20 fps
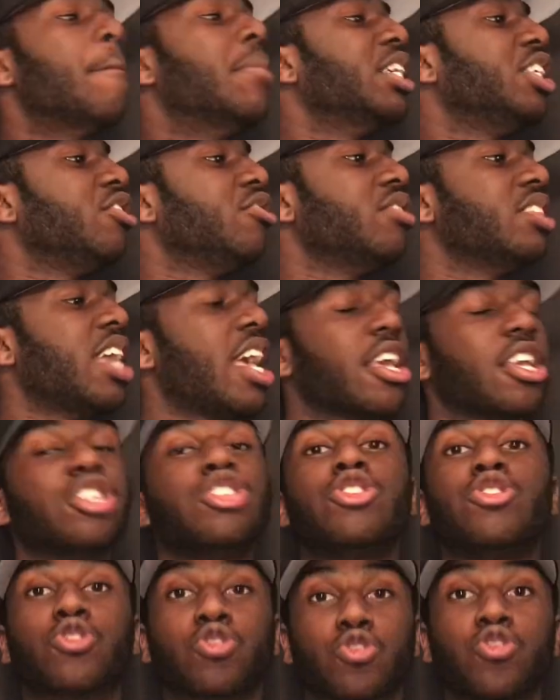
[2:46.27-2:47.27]
But she was like
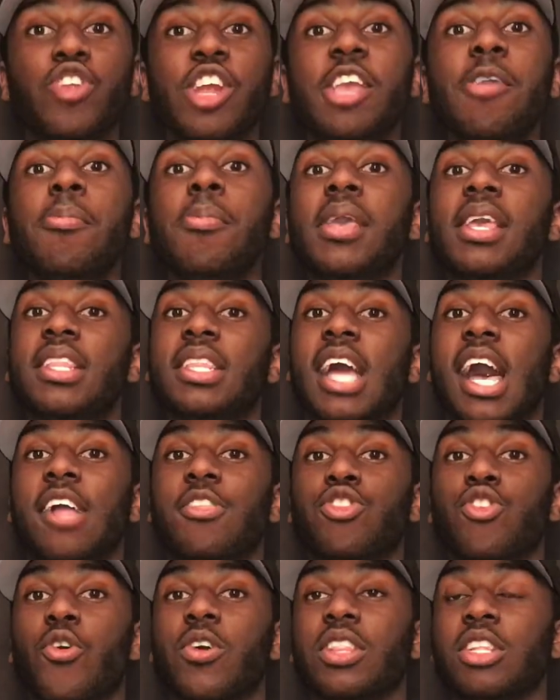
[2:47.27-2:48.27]
screaming
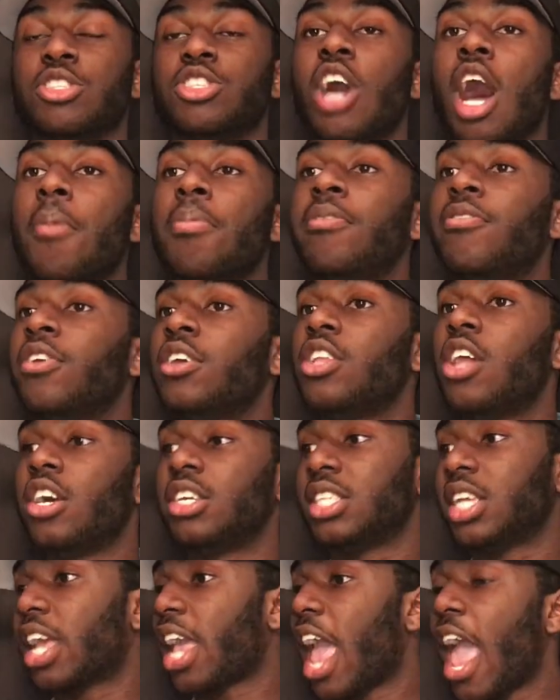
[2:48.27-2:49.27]
that though at the top of her
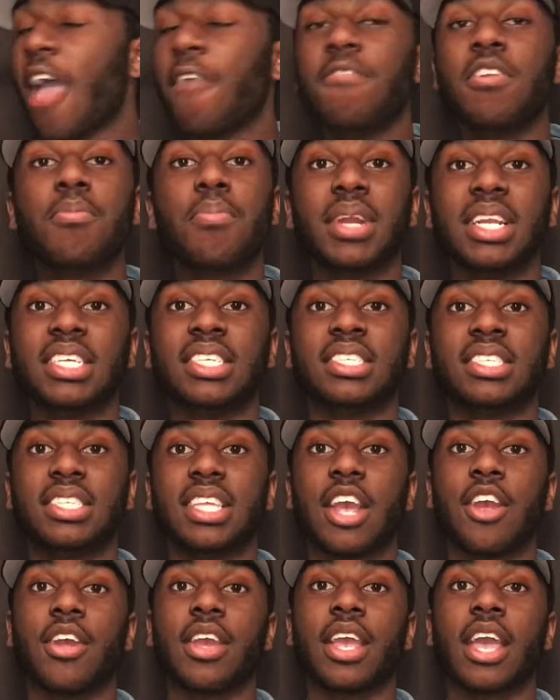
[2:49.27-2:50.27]
lungs. Like, everybody's
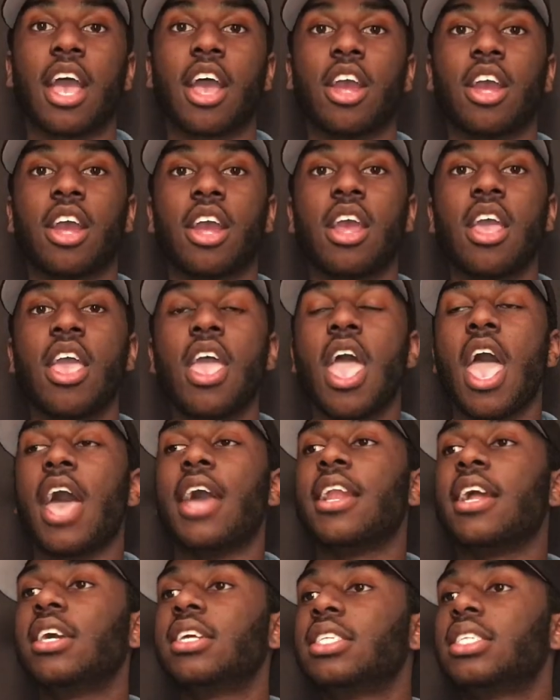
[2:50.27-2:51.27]
staring at her.
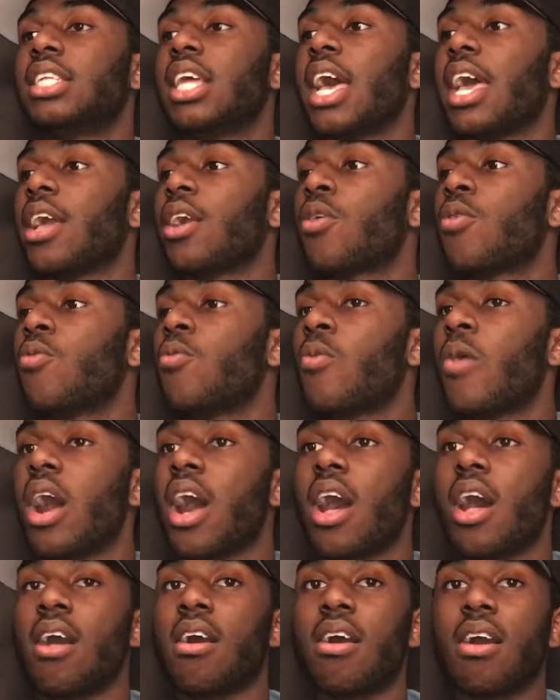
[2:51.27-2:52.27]
And I was like,
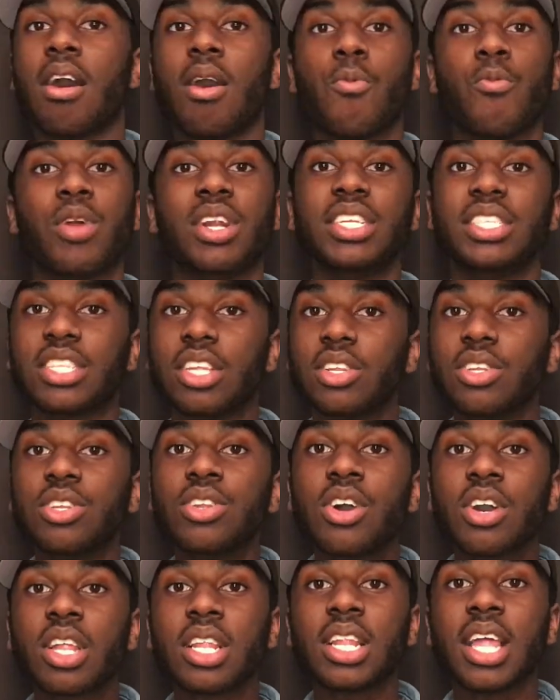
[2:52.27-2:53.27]
well, what does it
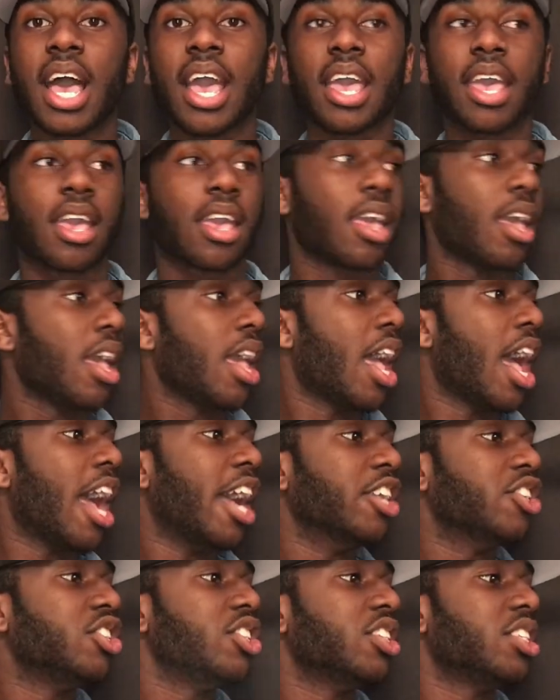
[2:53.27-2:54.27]
look like?
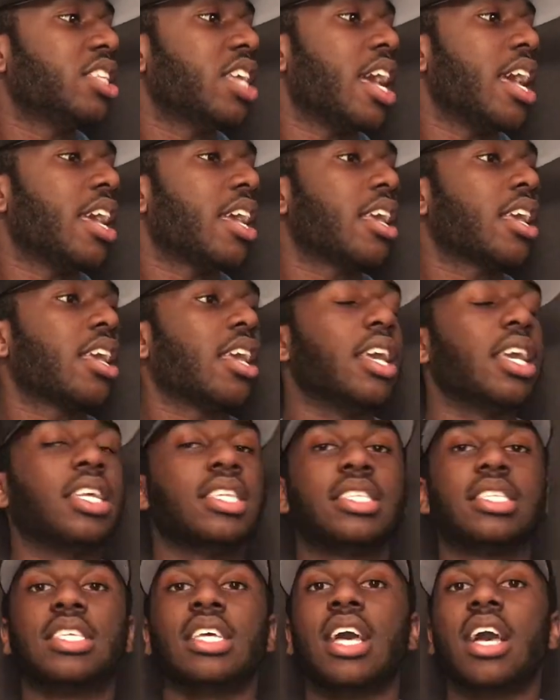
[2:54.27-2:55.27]
And she's like,
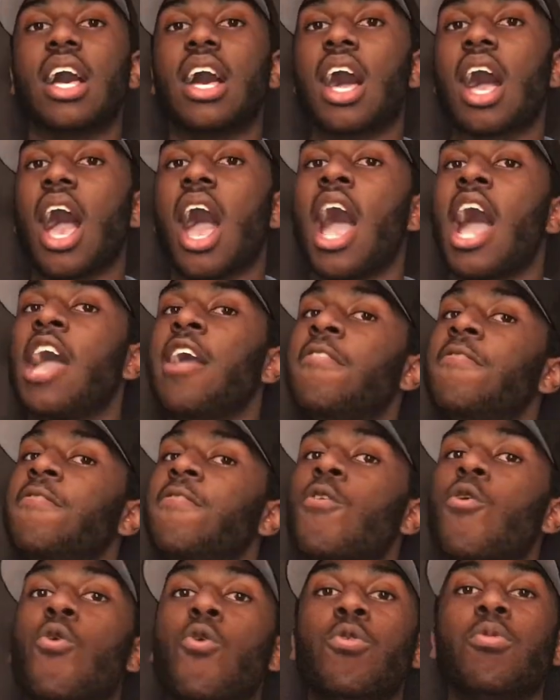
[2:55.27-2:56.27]
it's an
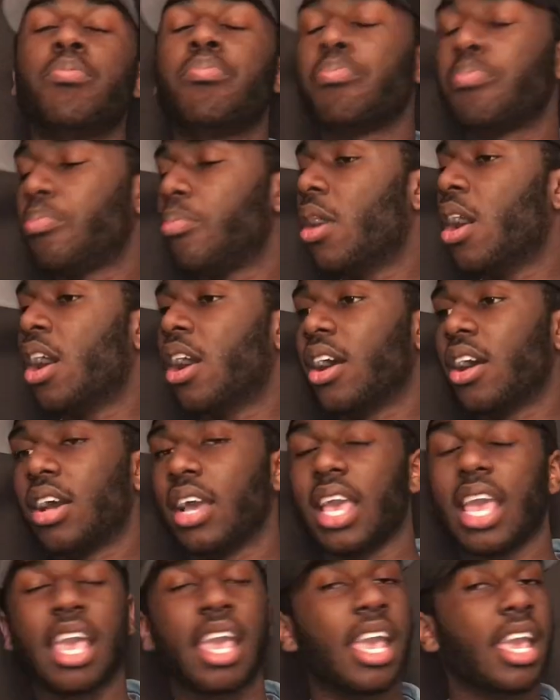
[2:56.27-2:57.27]
iPhone
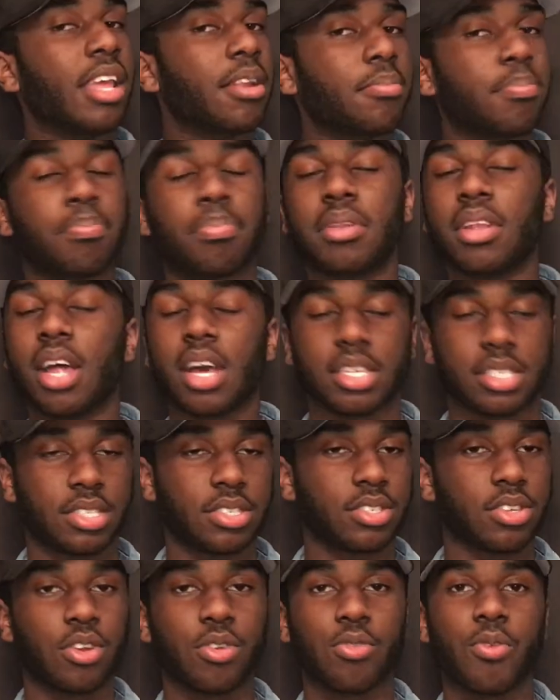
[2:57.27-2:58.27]
8
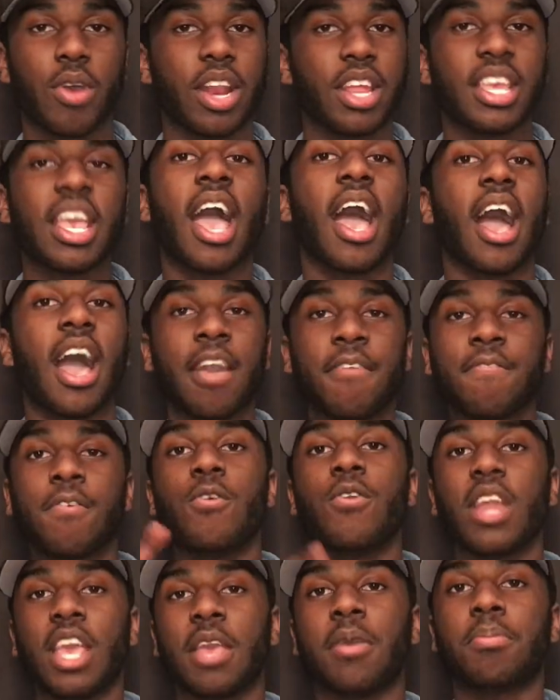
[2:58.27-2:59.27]
Plus or what? Yeah,
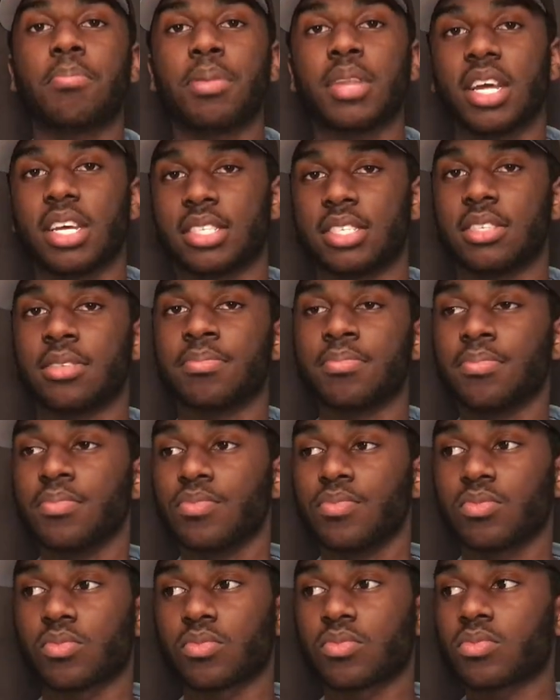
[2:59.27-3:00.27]
iPhone 8 Plus.
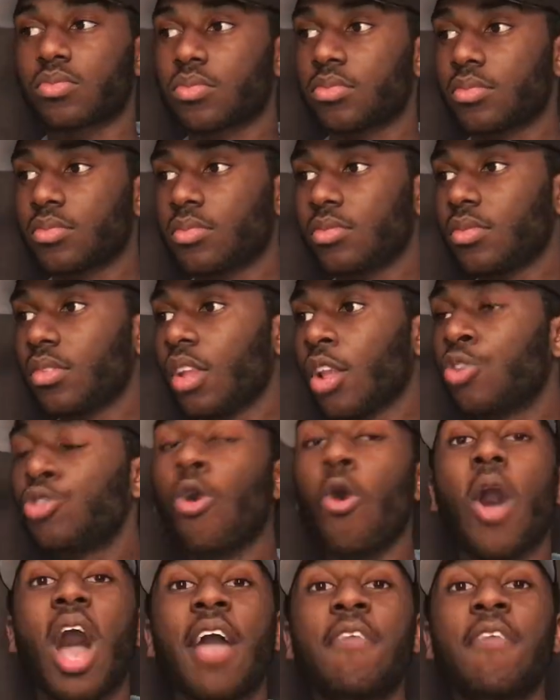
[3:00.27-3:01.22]
No,